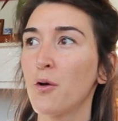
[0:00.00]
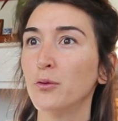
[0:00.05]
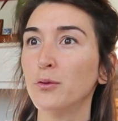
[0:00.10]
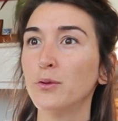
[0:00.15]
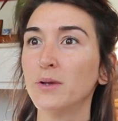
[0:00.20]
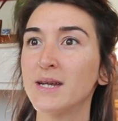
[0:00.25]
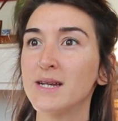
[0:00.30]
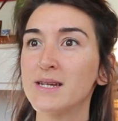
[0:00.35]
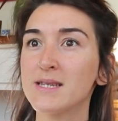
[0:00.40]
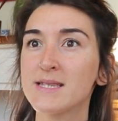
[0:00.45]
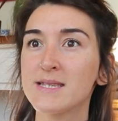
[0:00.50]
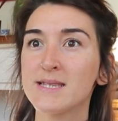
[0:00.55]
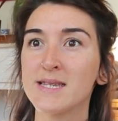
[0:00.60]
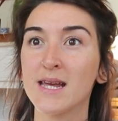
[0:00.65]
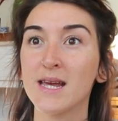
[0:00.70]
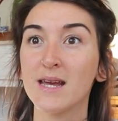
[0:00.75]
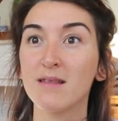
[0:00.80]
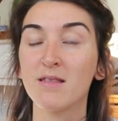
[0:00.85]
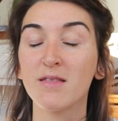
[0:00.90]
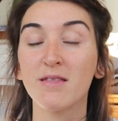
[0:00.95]
only
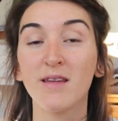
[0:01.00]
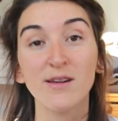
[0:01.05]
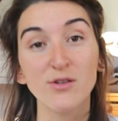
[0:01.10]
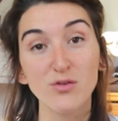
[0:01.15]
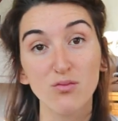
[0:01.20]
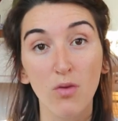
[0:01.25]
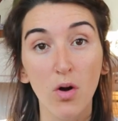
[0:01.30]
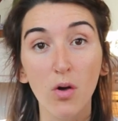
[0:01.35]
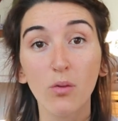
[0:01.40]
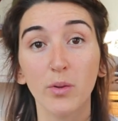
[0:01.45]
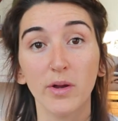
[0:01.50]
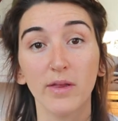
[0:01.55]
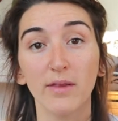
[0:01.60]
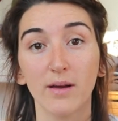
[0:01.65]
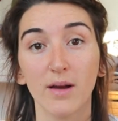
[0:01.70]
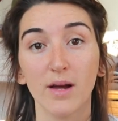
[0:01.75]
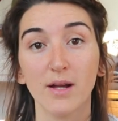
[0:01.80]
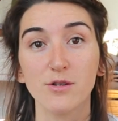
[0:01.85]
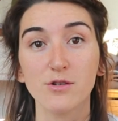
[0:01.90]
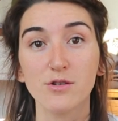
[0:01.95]
see things wrong with
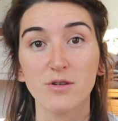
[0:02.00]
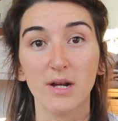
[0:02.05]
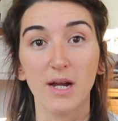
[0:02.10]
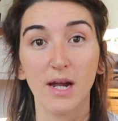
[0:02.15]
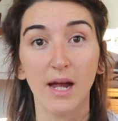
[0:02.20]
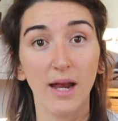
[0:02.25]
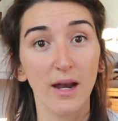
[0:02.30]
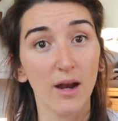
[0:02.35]
the country.